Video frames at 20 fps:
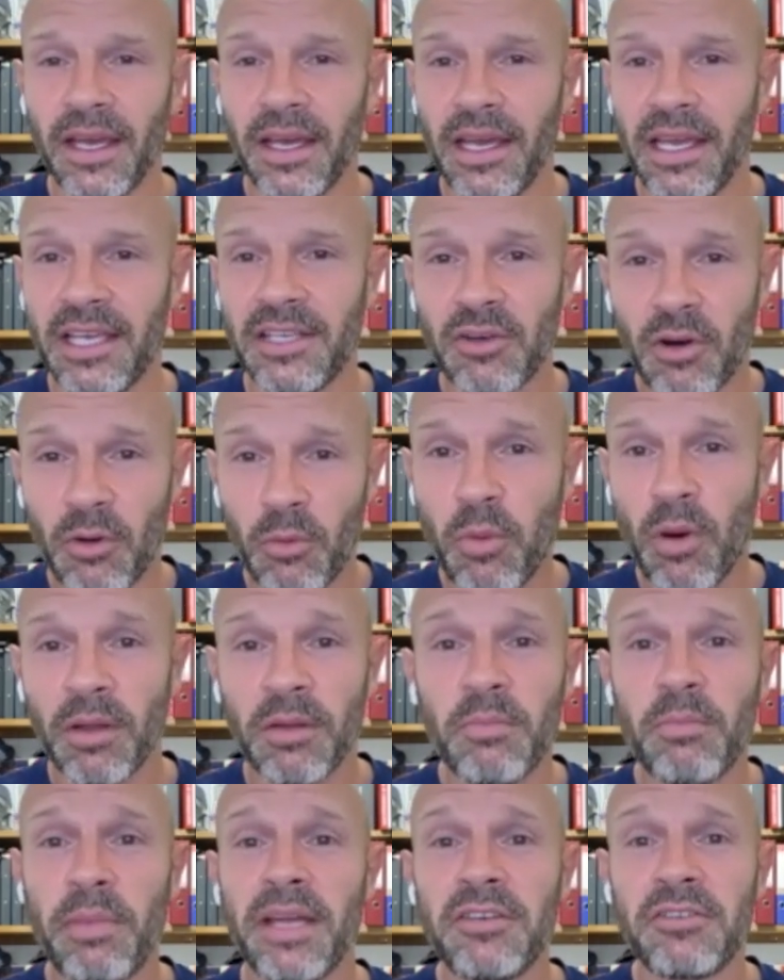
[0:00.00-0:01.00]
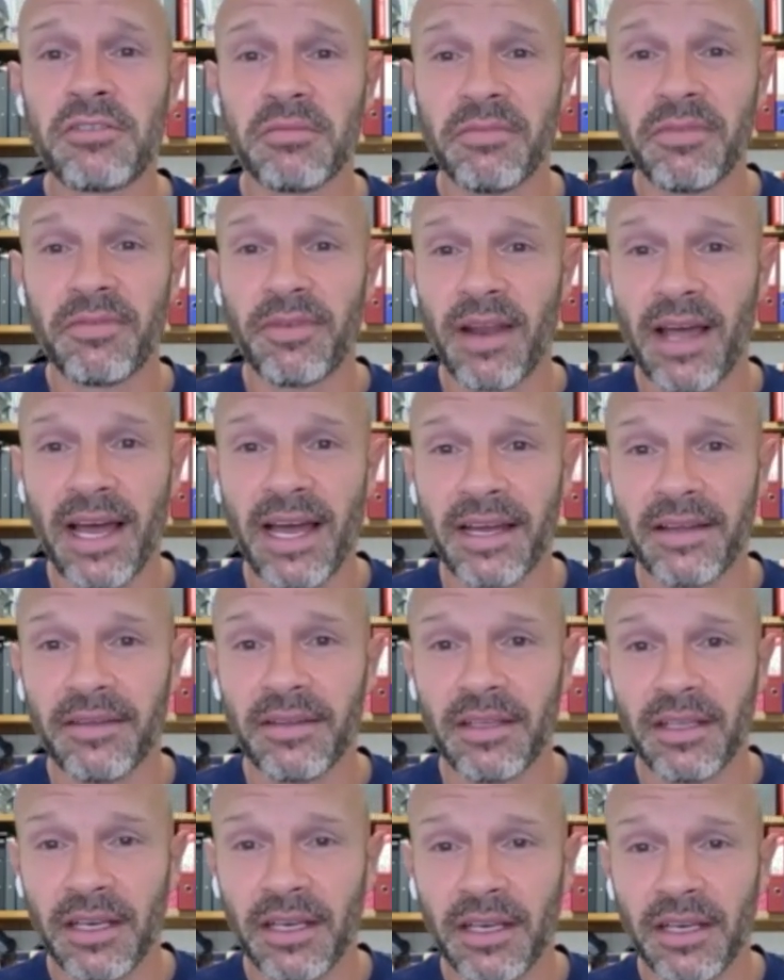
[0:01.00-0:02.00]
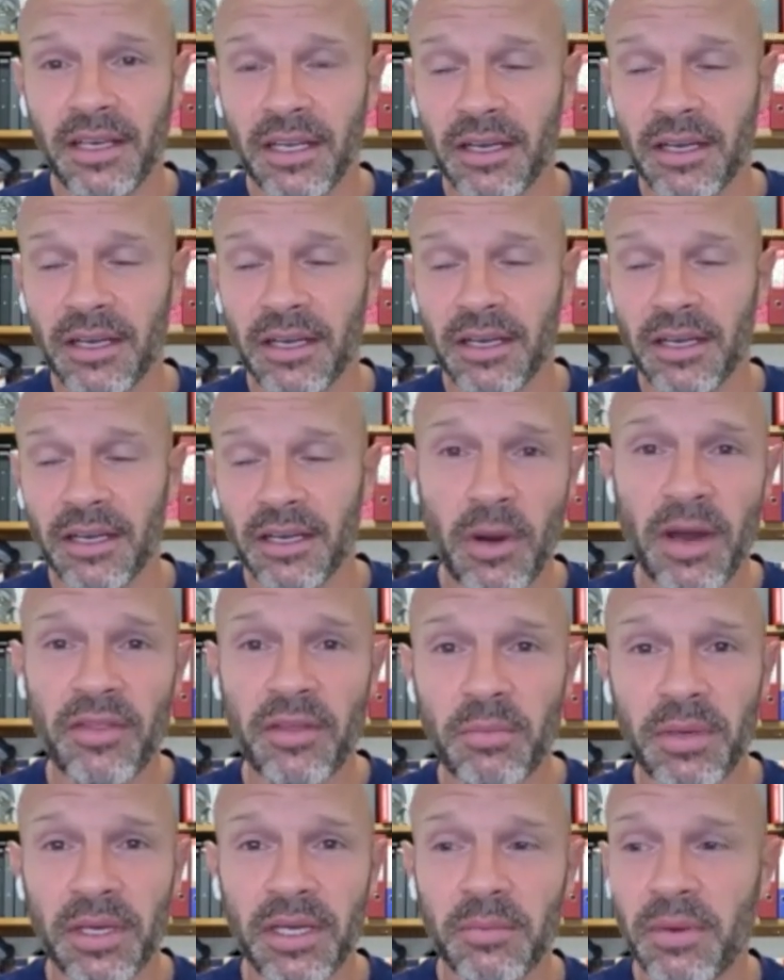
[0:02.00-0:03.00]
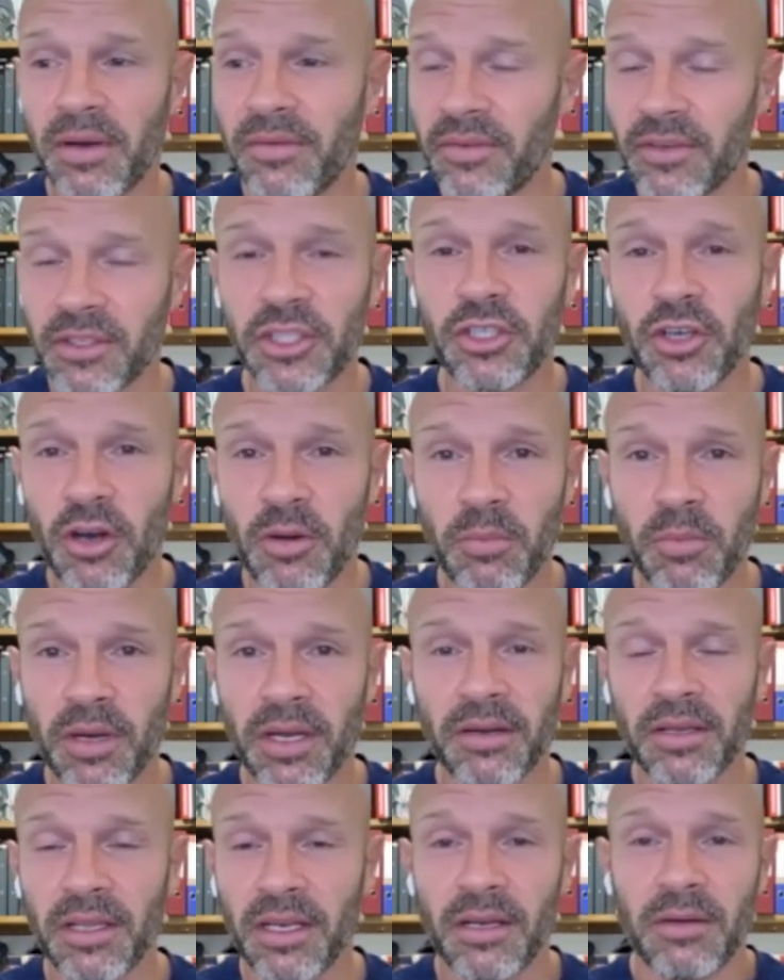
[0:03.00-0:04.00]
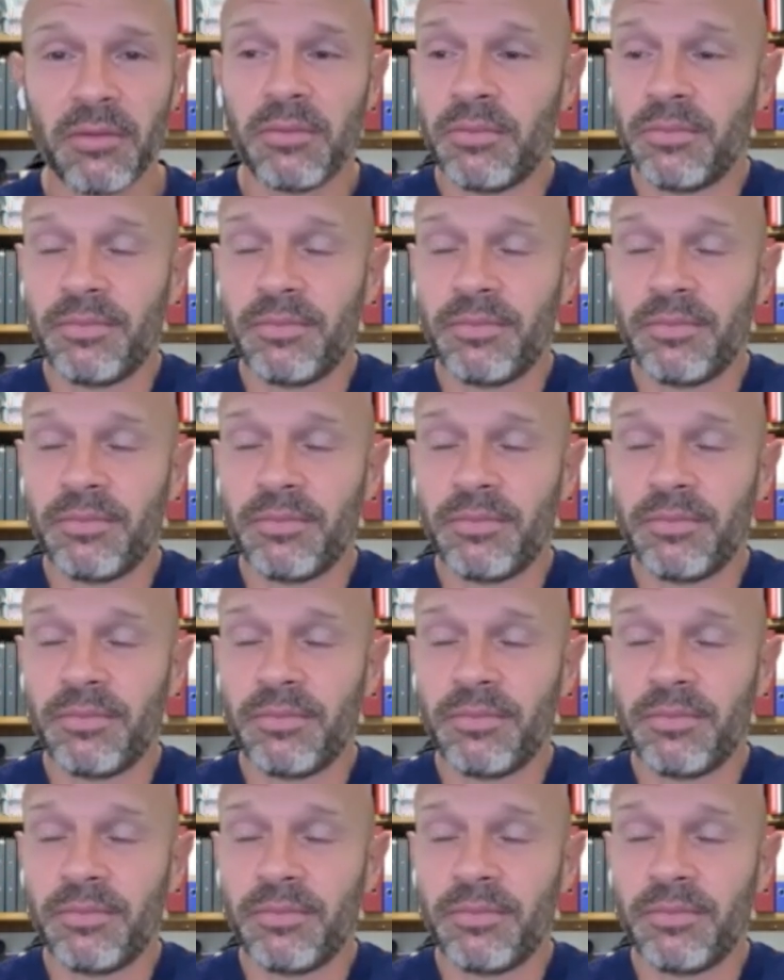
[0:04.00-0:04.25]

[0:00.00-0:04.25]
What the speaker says: He's got a 1-bedroom flat, you know, in Wetherby above a shop where, you know,